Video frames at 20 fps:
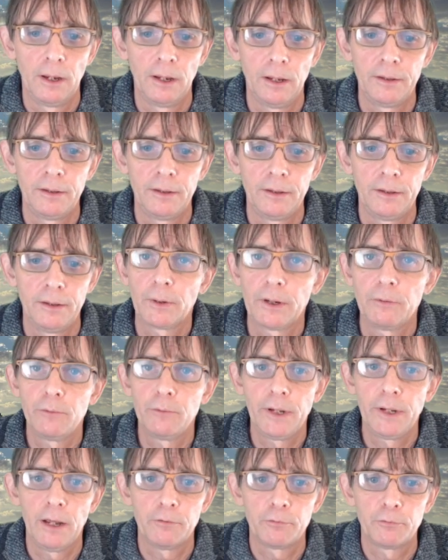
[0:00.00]
And this
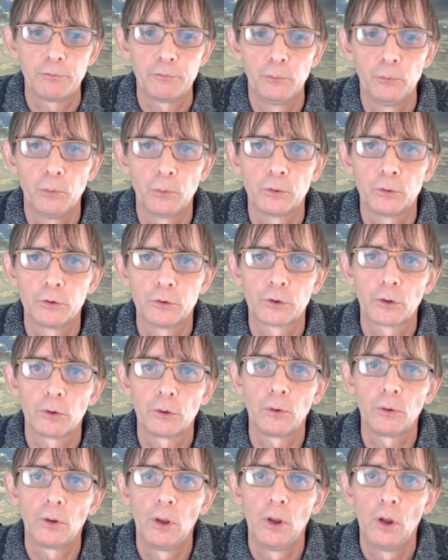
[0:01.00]
we have full
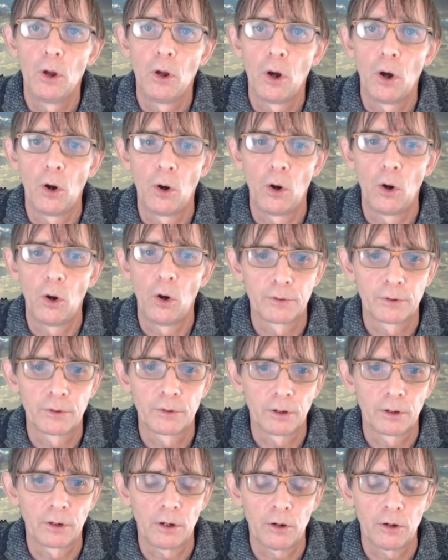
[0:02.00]
control
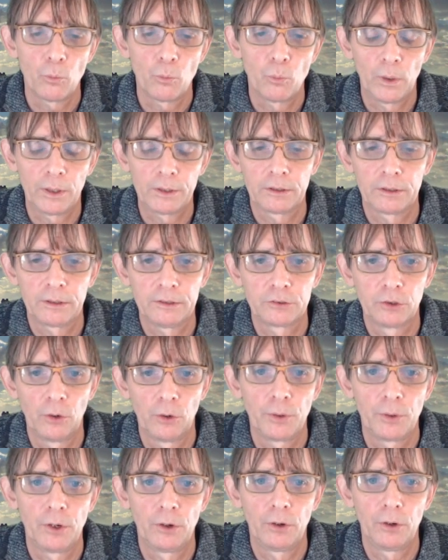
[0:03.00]
over what is
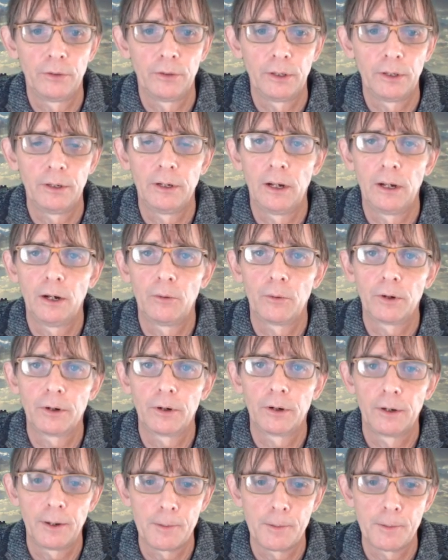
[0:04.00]
going on in
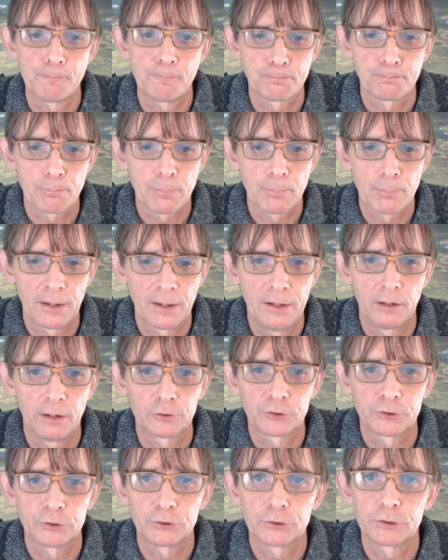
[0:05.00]

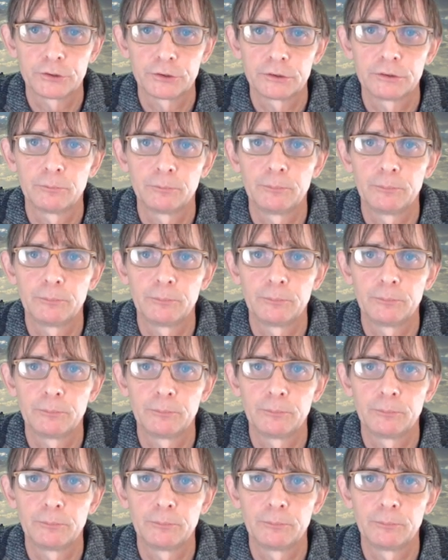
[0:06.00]
our circuit,